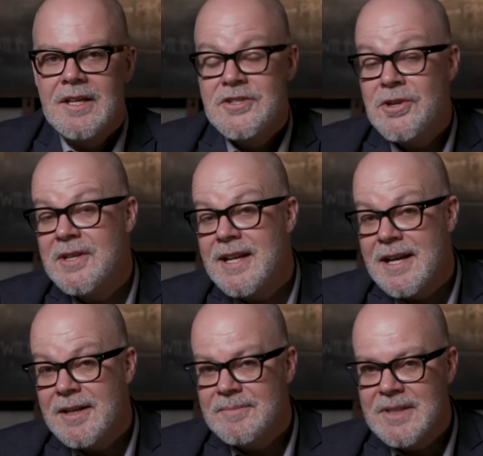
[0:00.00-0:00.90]
Turned
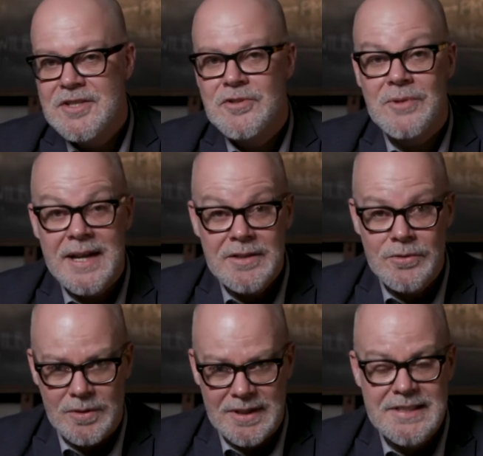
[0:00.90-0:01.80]
out his
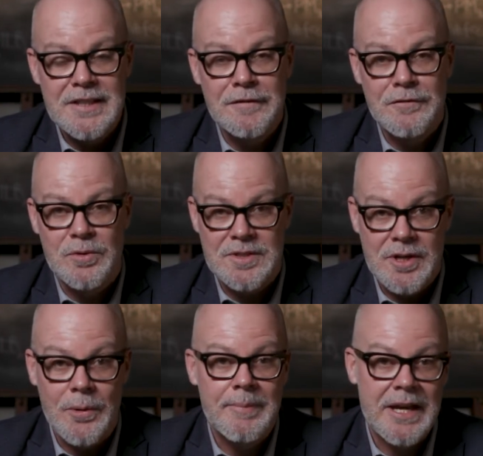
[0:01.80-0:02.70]
granddaughter did, of course,
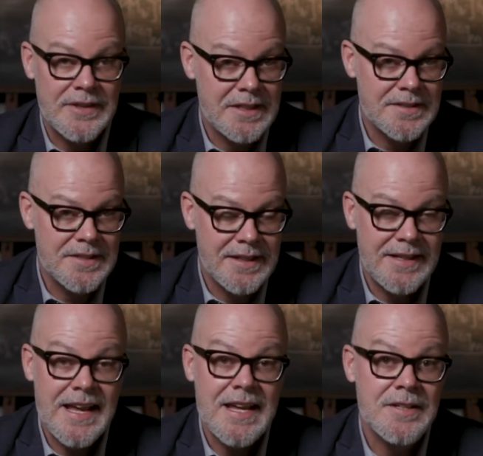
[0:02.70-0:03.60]
know about the internet
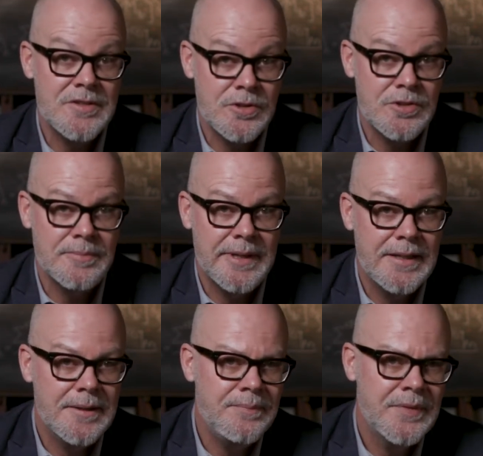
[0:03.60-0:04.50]
and social
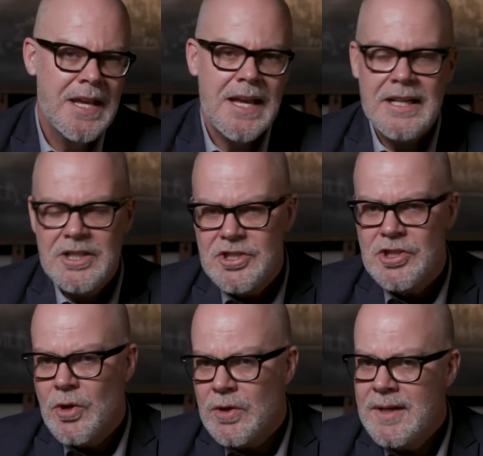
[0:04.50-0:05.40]
media, and had
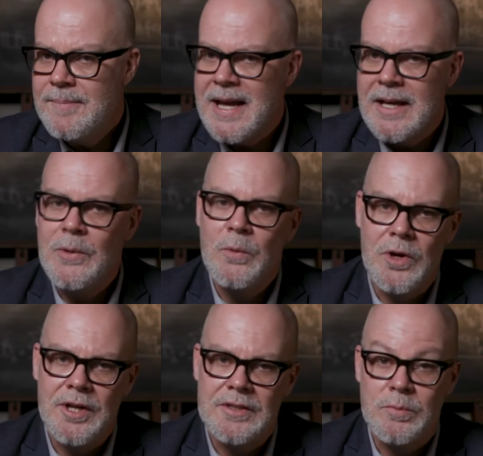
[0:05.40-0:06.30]
shown him how it
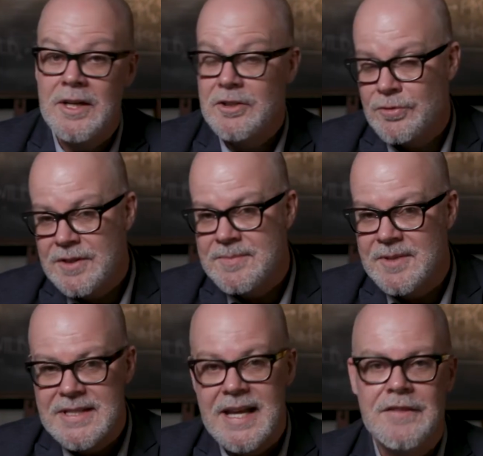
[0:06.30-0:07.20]
worked one
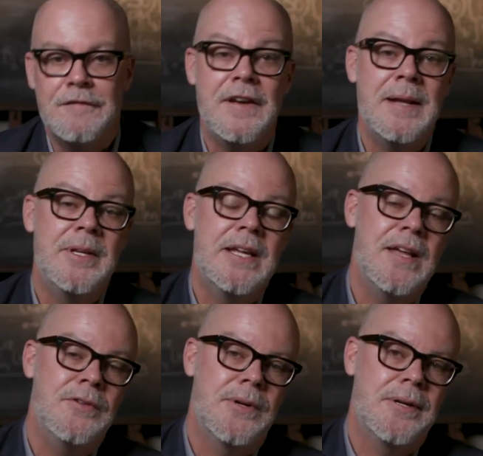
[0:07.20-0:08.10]
Christmas at the family
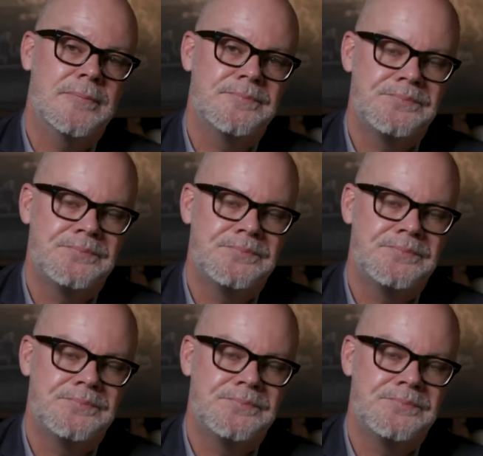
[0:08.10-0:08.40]
gathering.